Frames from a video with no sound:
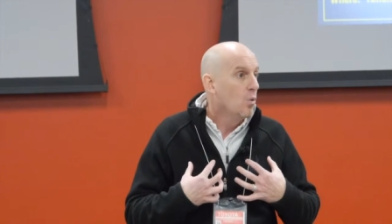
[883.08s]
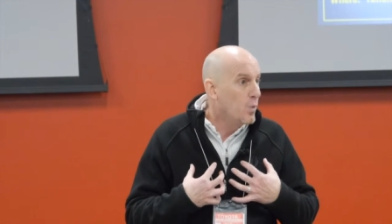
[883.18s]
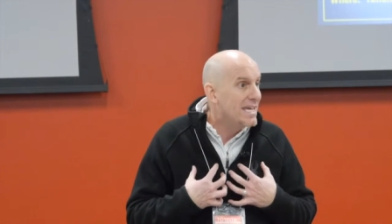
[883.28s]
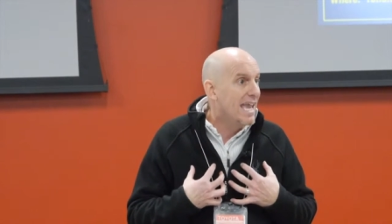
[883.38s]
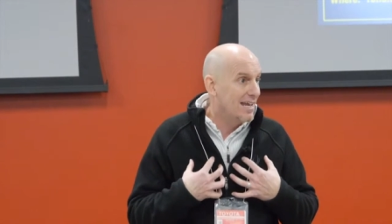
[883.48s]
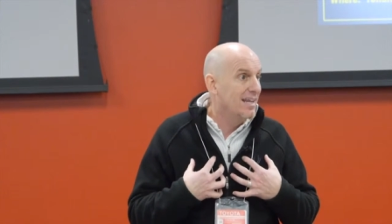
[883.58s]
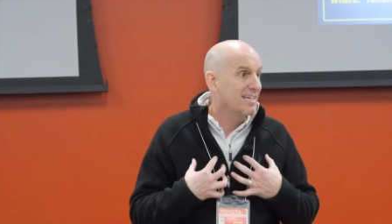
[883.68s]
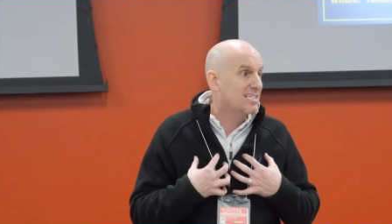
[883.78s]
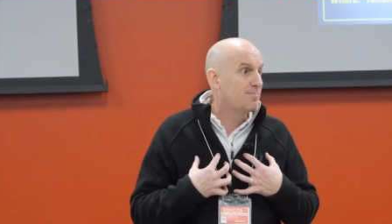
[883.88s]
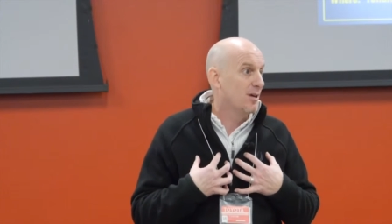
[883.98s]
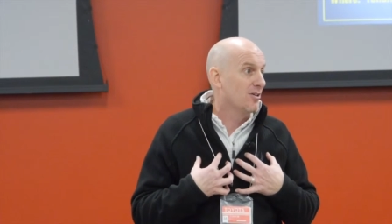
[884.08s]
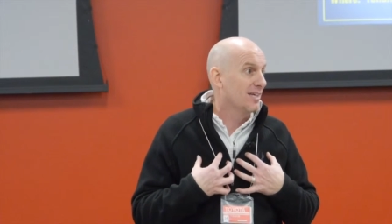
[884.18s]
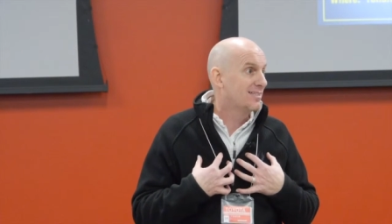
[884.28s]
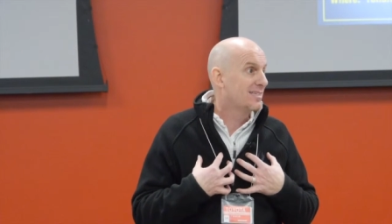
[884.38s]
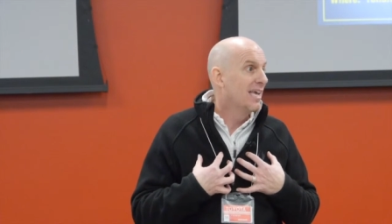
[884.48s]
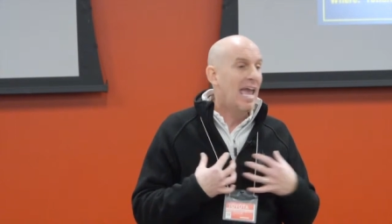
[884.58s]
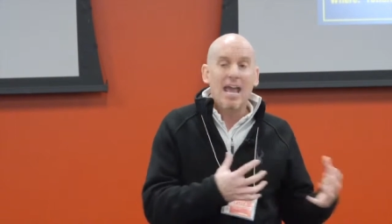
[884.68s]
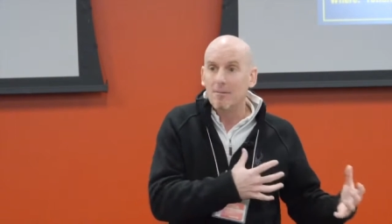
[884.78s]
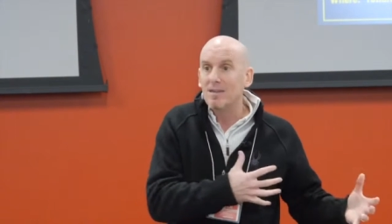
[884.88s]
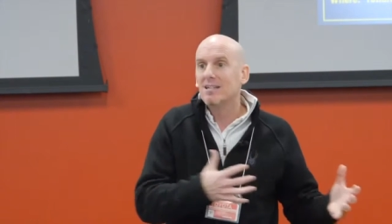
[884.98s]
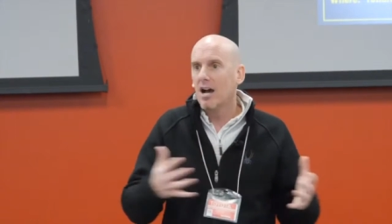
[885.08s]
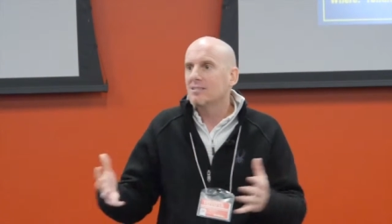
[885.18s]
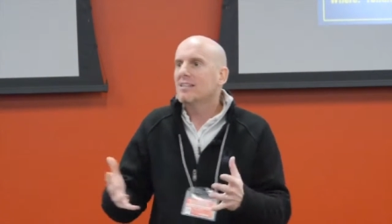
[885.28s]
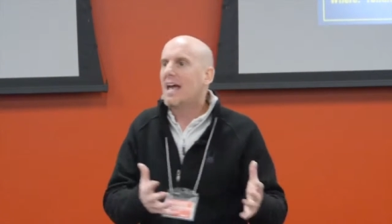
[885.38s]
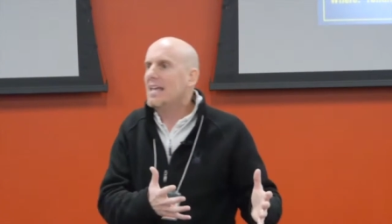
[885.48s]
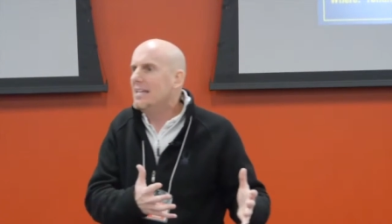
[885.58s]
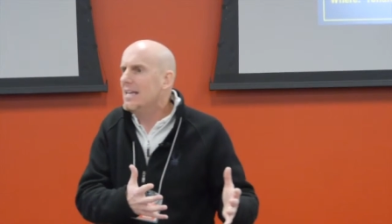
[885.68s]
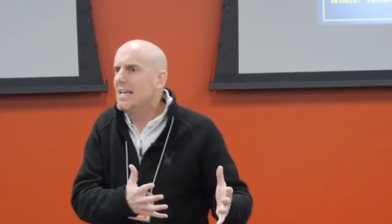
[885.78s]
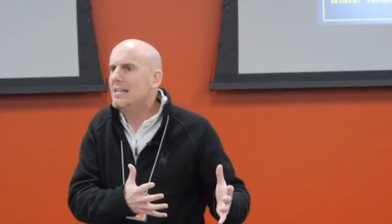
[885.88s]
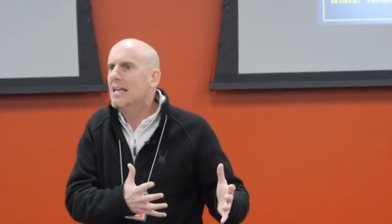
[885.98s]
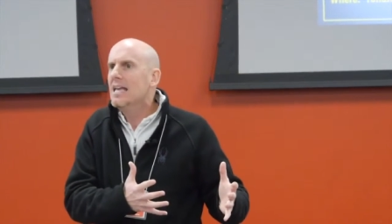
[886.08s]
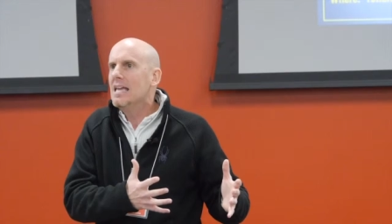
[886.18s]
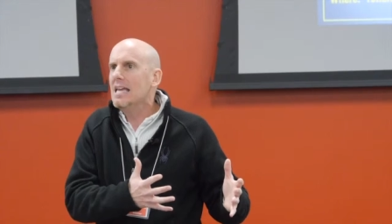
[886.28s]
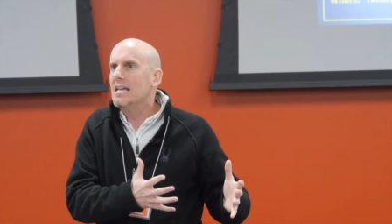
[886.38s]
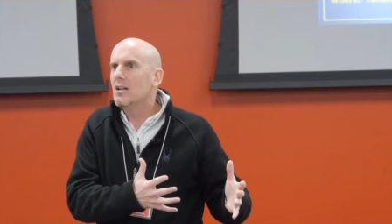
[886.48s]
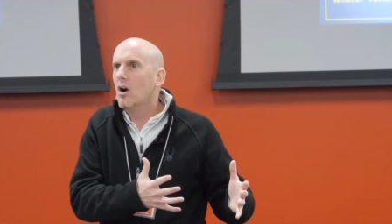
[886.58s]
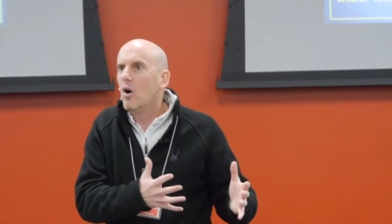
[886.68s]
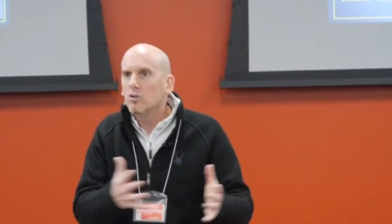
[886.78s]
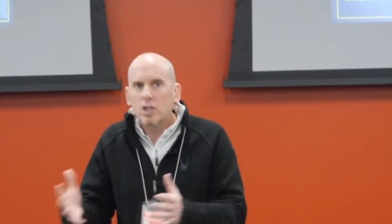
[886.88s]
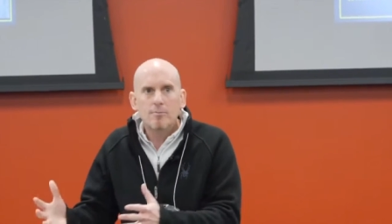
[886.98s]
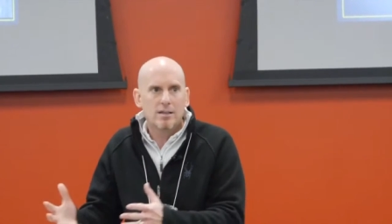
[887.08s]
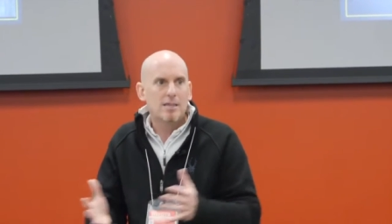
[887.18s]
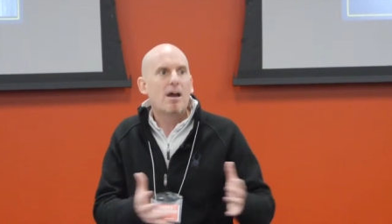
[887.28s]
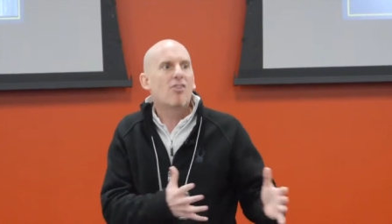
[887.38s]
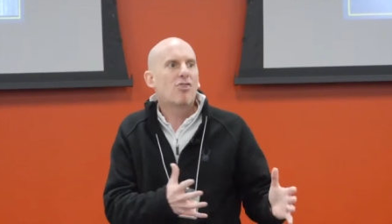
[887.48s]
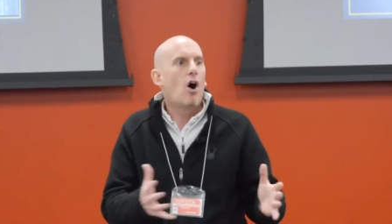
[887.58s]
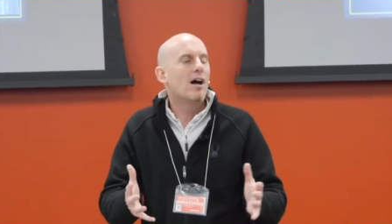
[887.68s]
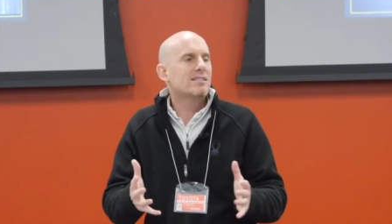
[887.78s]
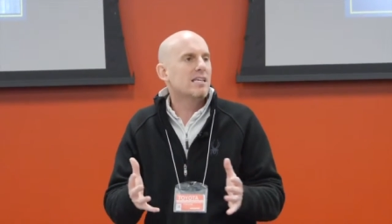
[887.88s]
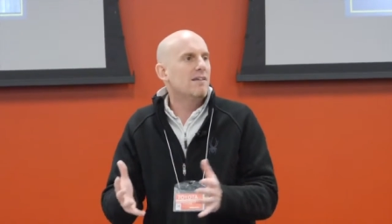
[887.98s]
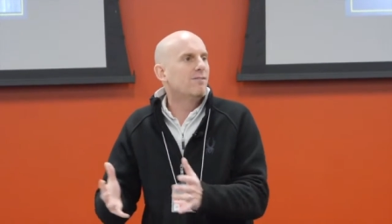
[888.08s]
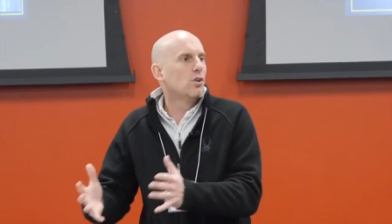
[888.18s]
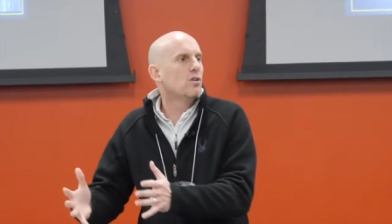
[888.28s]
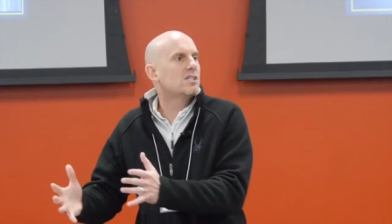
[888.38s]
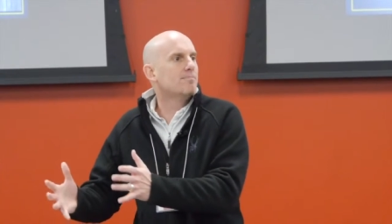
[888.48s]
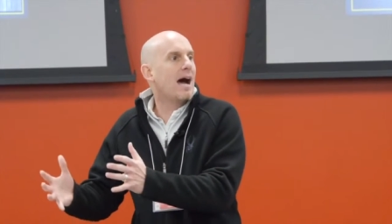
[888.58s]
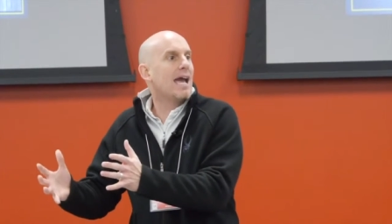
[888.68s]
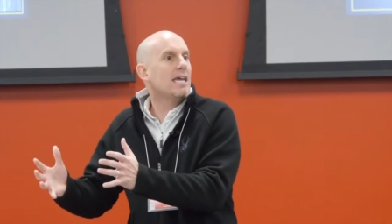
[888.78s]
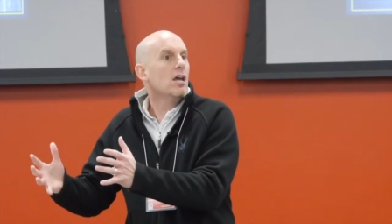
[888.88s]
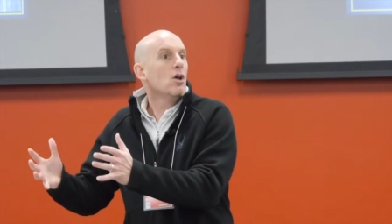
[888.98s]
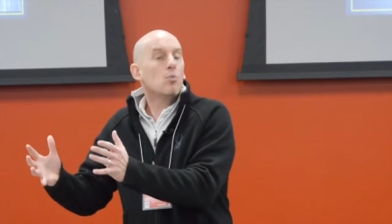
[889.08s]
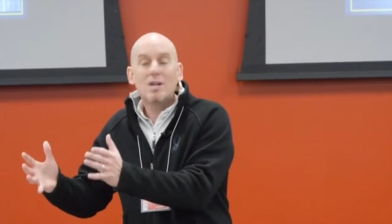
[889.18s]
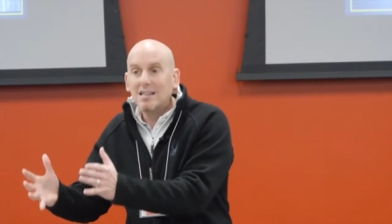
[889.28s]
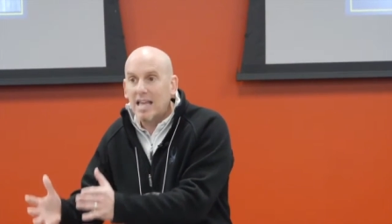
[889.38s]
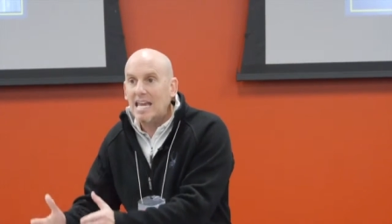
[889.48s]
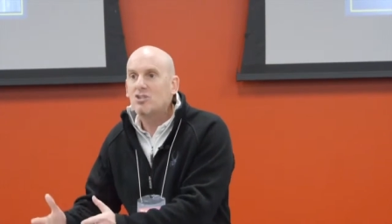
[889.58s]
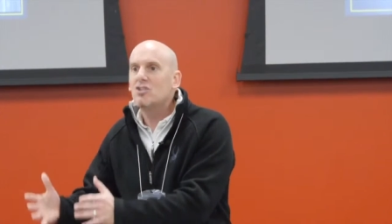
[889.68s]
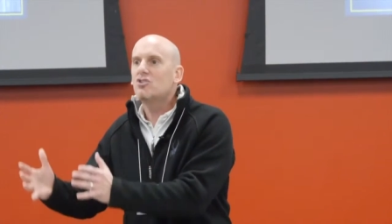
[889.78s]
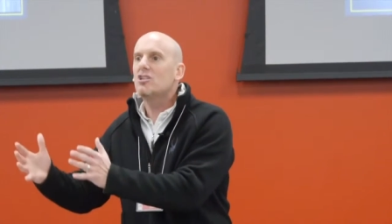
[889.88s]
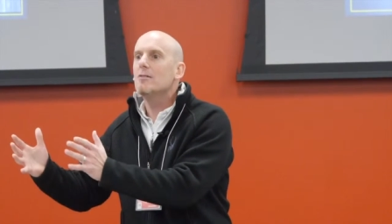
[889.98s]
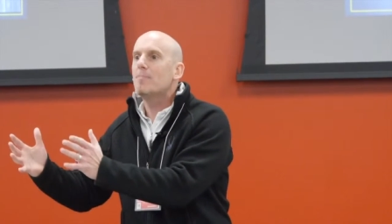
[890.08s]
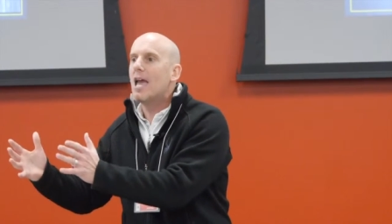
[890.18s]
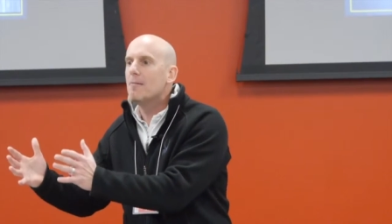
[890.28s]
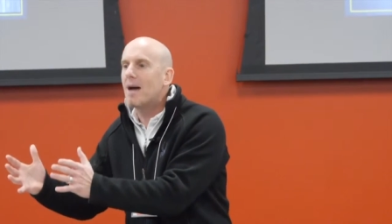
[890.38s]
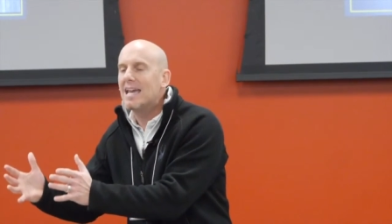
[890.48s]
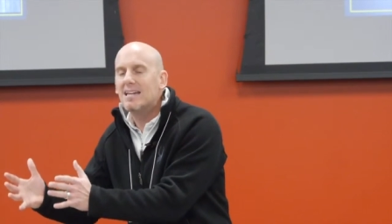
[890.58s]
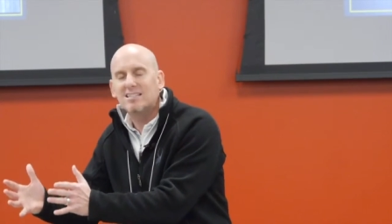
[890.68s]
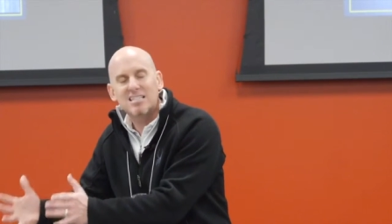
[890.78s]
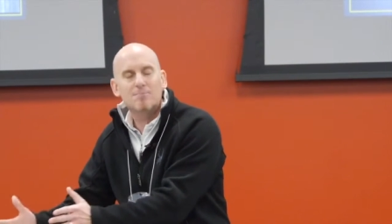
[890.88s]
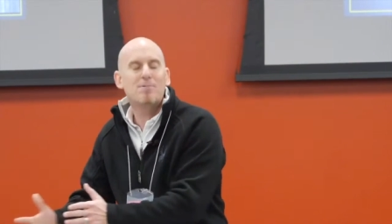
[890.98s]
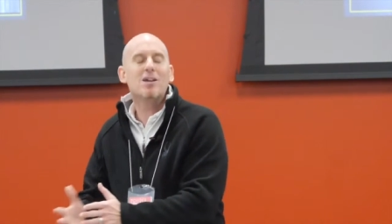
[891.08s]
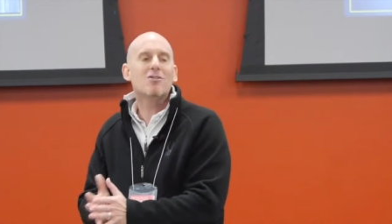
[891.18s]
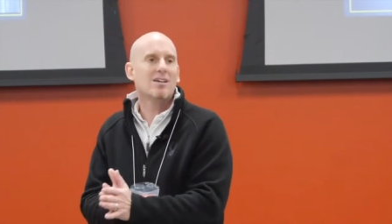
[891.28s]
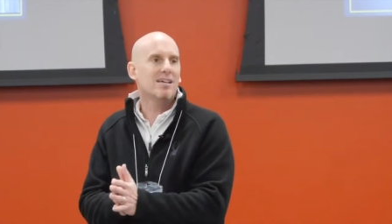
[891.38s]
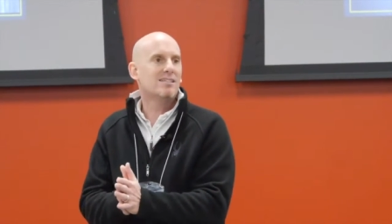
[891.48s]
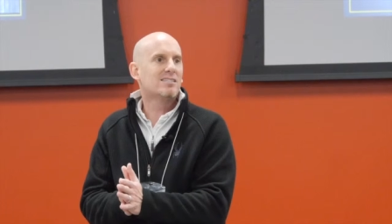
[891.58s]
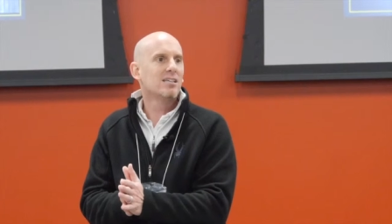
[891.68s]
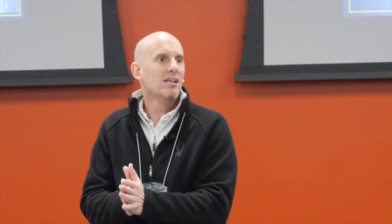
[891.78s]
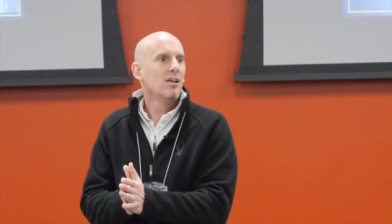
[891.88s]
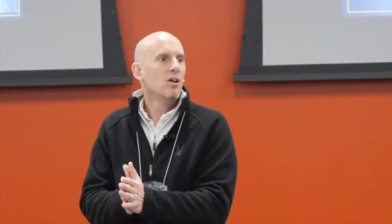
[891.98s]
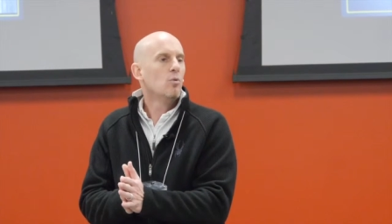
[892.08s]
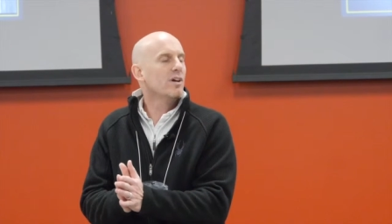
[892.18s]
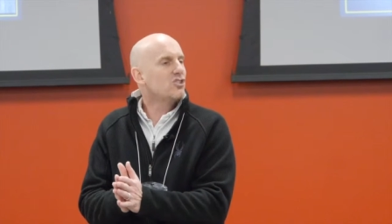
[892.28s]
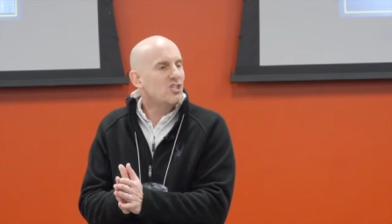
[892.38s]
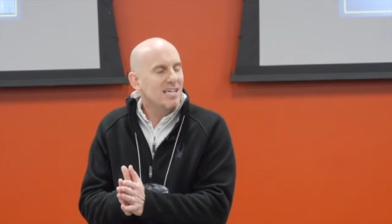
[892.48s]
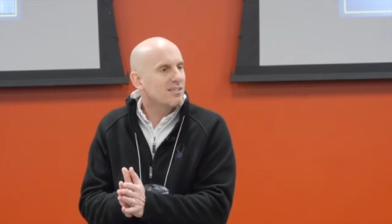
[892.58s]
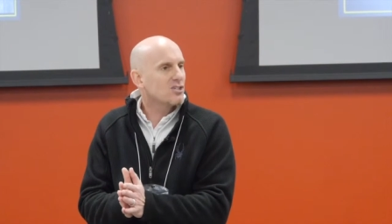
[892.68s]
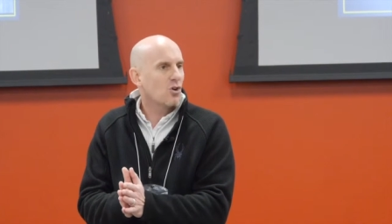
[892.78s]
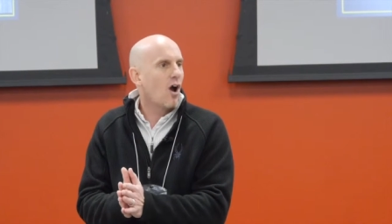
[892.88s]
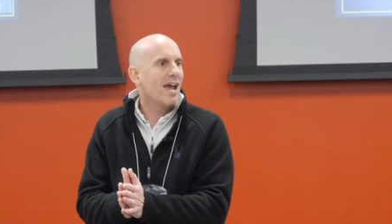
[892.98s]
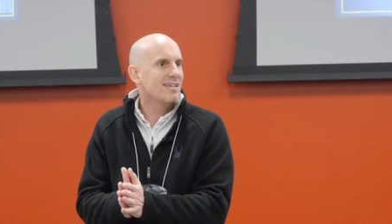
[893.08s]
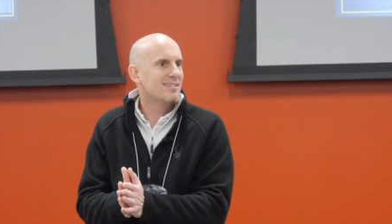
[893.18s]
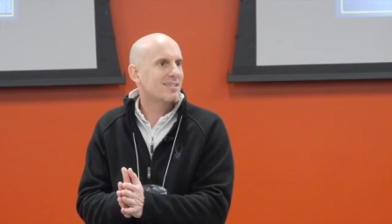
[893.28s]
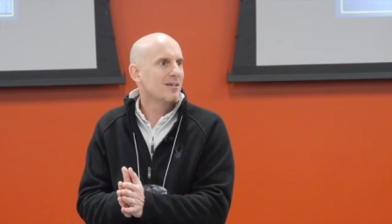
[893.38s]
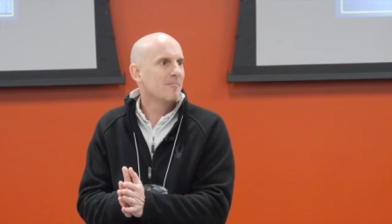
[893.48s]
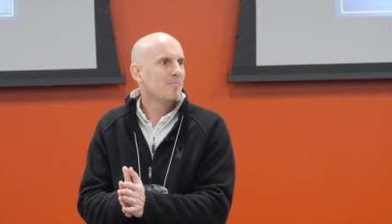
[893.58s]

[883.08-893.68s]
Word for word: we can experience. And because of that, it, it, it ultimately, my thoughts influence my relationship and my experience with Jesus Christ.